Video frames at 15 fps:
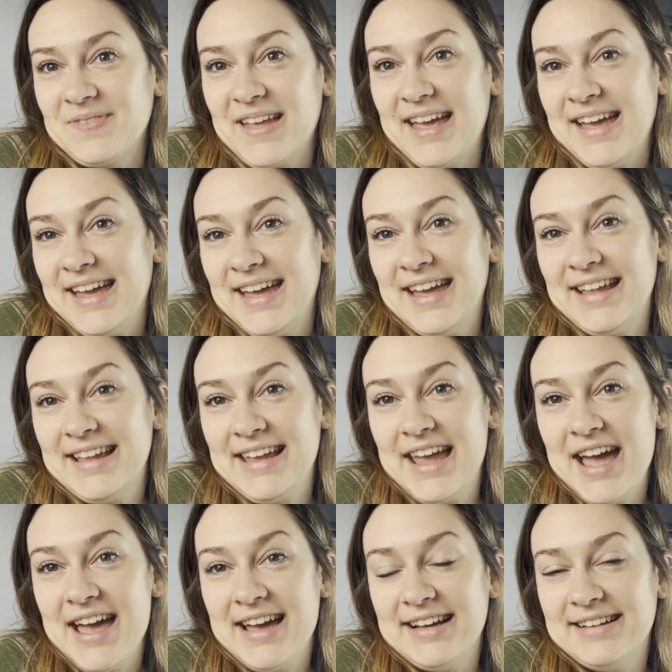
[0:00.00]
And
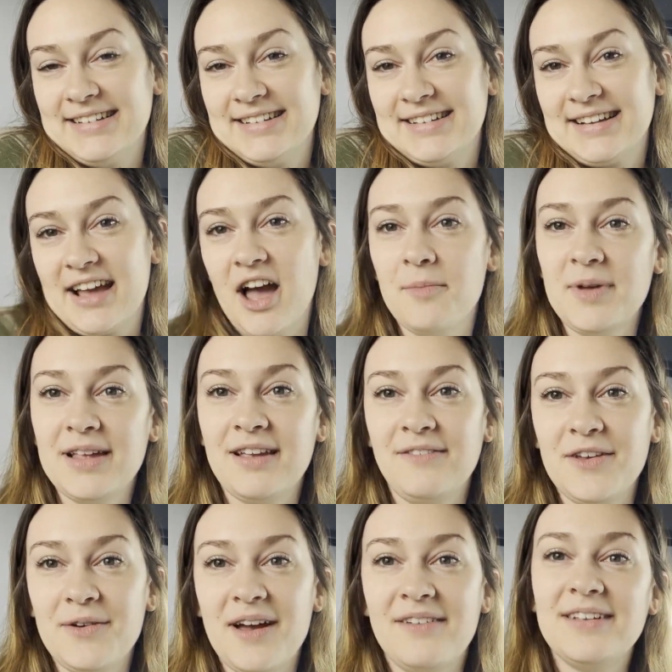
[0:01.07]
yeah, comment if
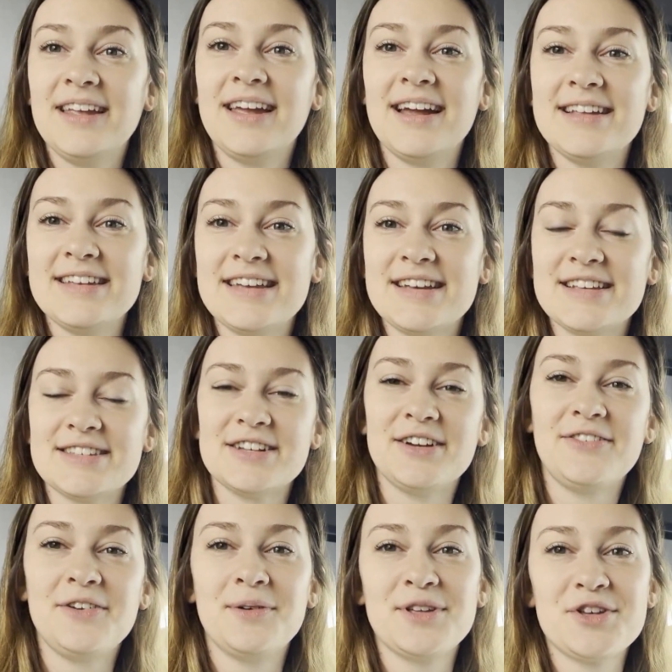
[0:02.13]
you have any ideas or
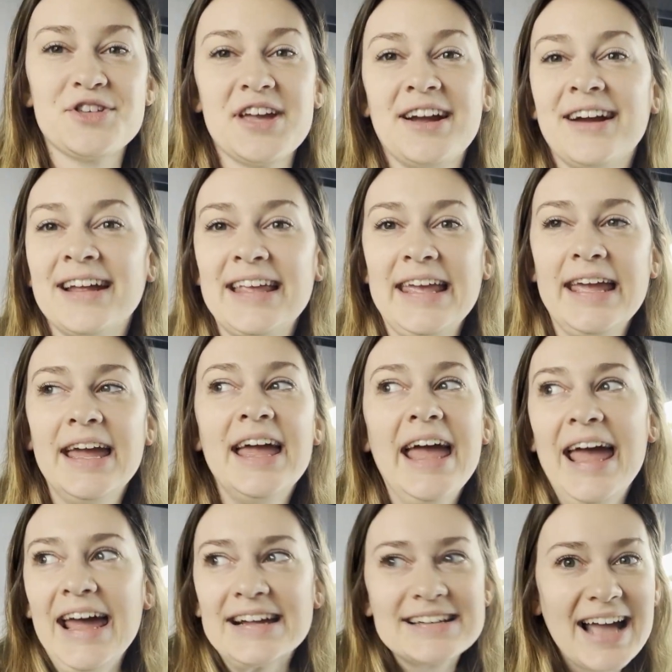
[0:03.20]
if you want to share any
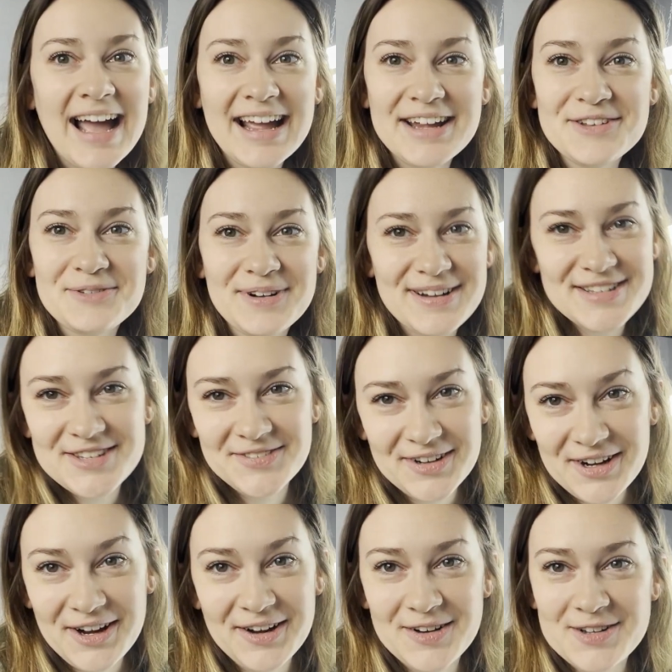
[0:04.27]
kind words of
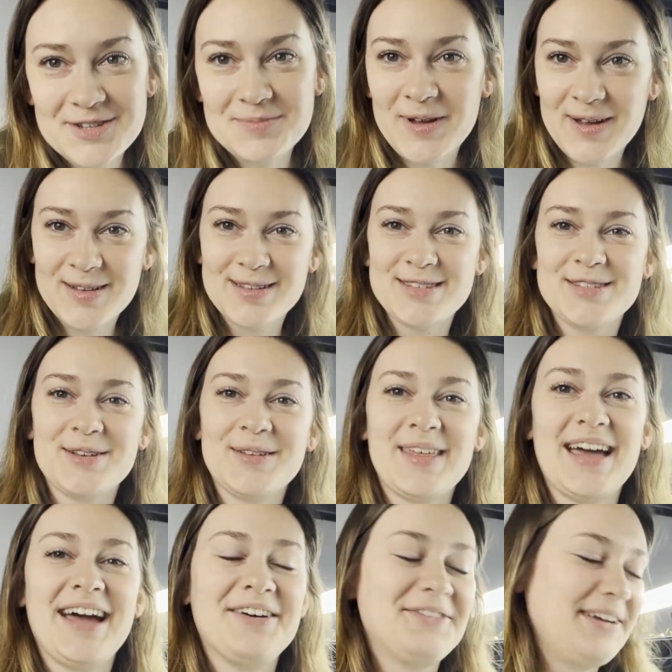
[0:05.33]
encouragement so
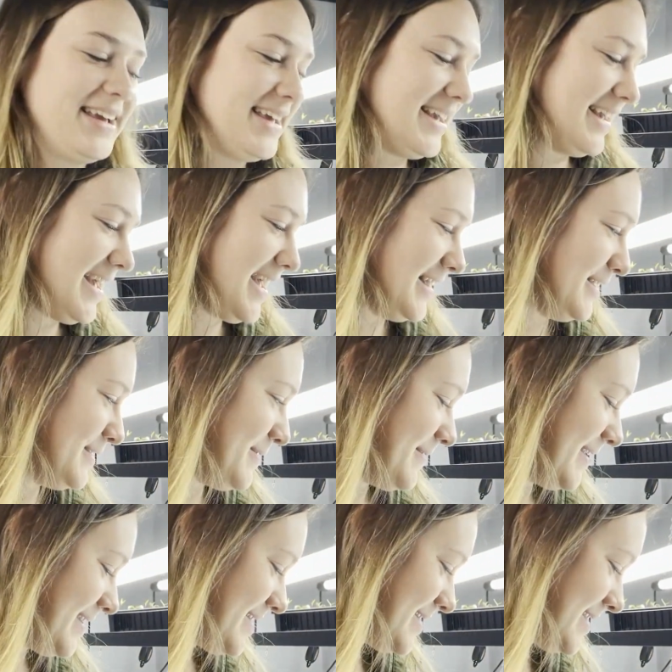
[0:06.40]
that we can kind of do this